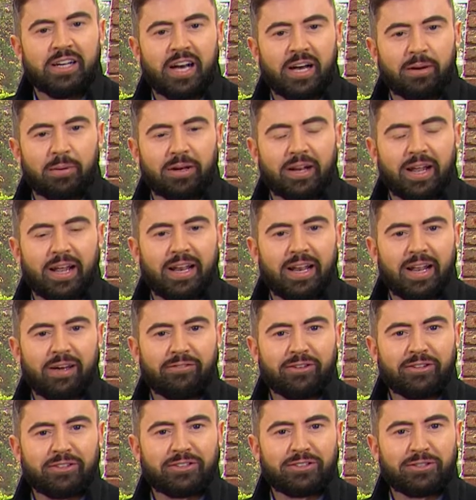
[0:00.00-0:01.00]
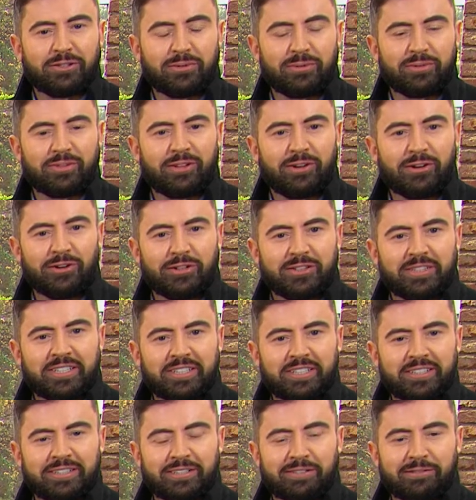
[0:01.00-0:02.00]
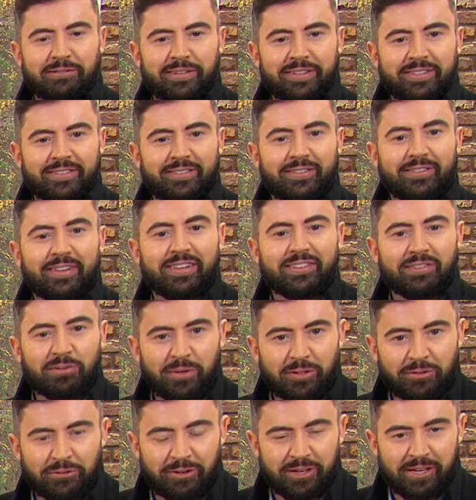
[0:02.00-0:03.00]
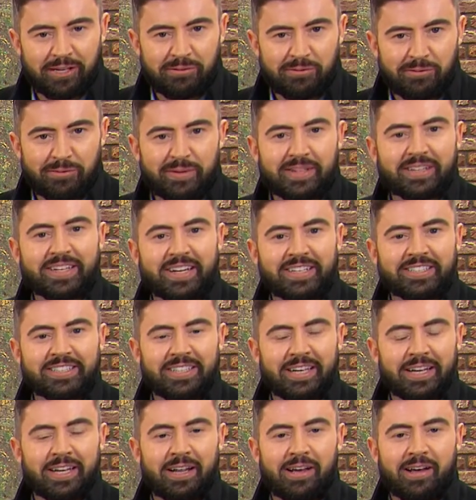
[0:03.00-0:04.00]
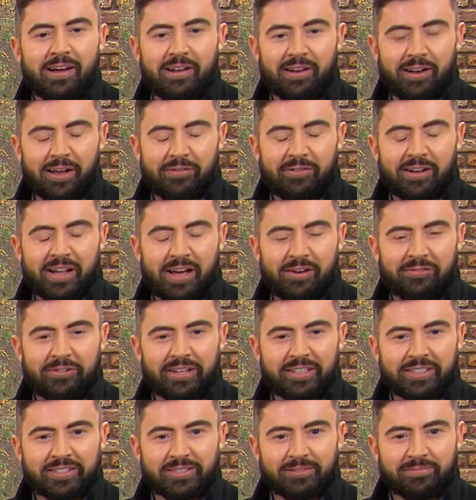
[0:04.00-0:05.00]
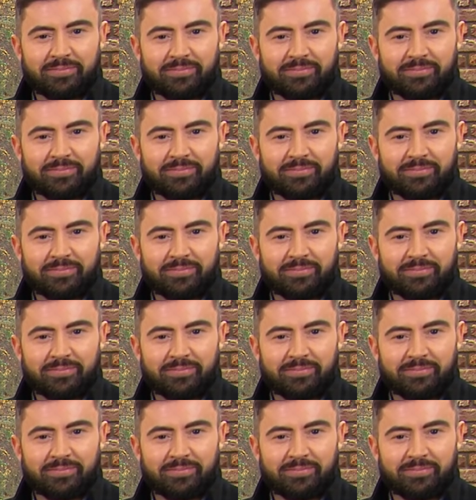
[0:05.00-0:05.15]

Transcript: around 11 to 13 degrees. So that's your weather for now. We'll catch again live at 8:30.